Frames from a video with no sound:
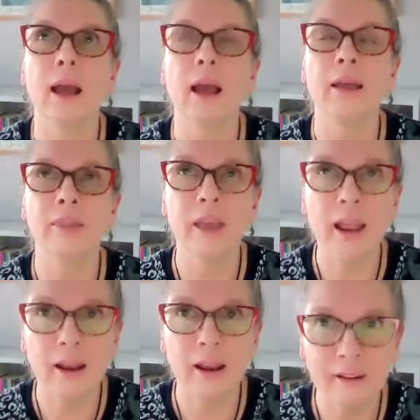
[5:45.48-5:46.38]
And
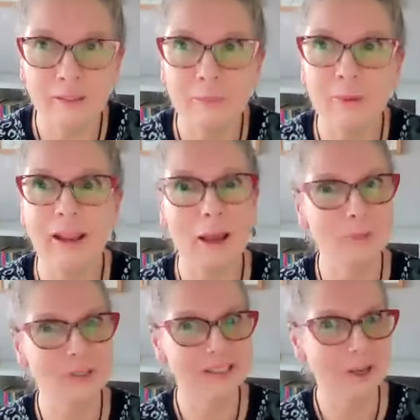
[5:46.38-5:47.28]
then being
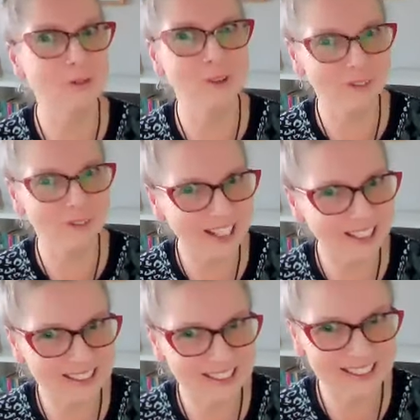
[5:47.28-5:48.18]
able to
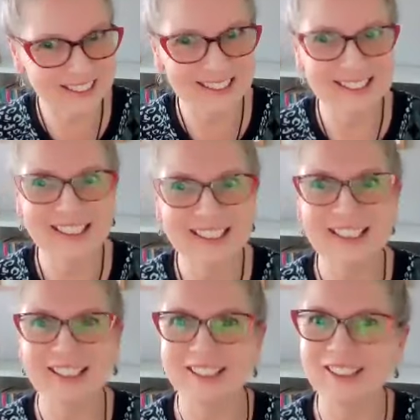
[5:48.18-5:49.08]
self-correct.
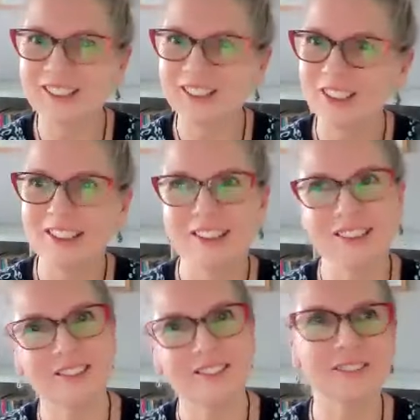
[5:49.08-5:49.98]
So this
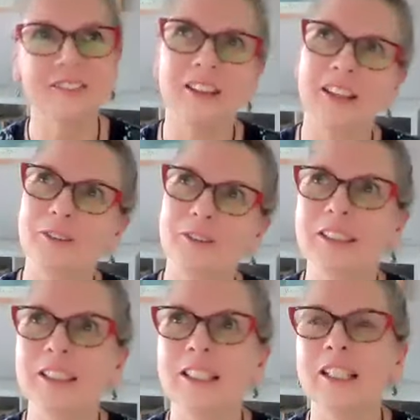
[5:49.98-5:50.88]
sort of thing
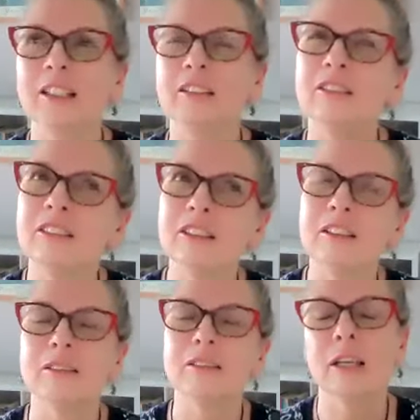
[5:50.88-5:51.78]
was like, oh,
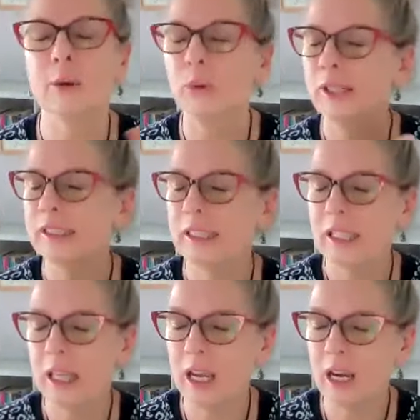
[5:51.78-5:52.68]
okay, what I said
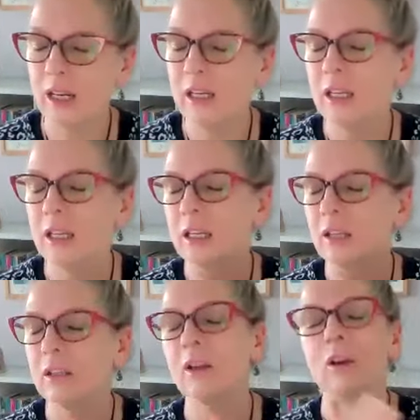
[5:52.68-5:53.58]
there,
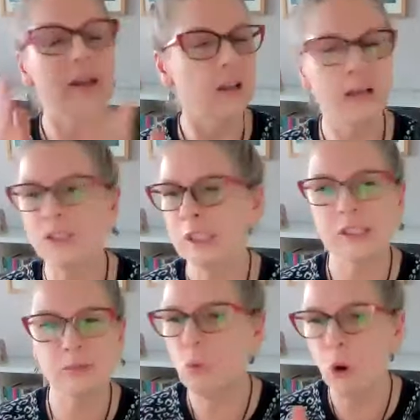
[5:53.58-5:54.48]
okay, and actually
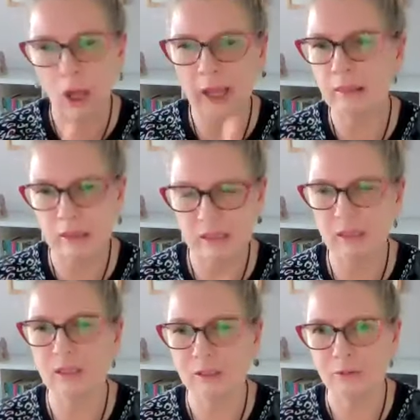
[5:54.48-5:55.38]
it's more like
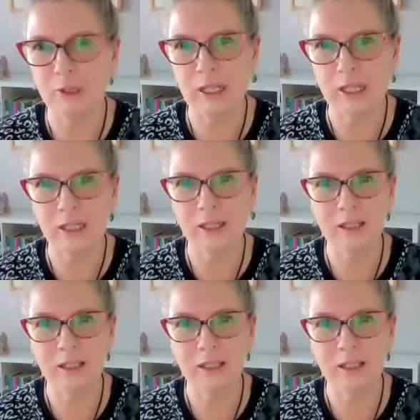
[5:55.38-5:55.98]
this, really.